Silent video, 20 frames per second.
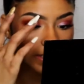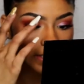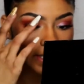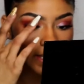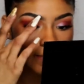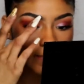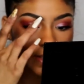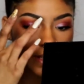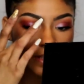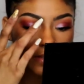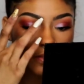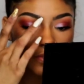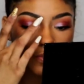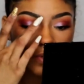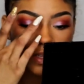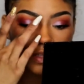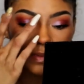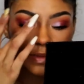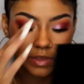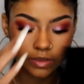Demi or
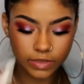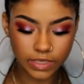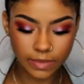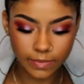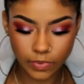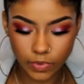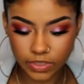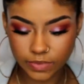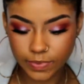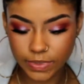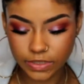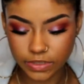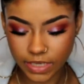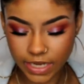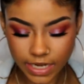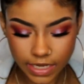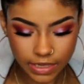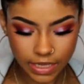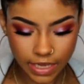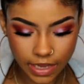Wispies or Demi
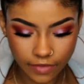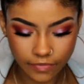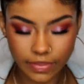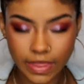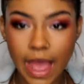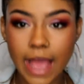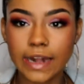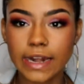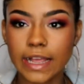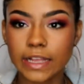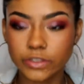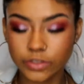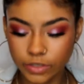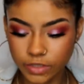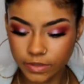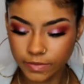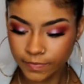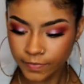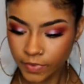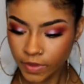Wispies, anything of that
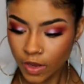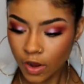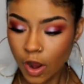nature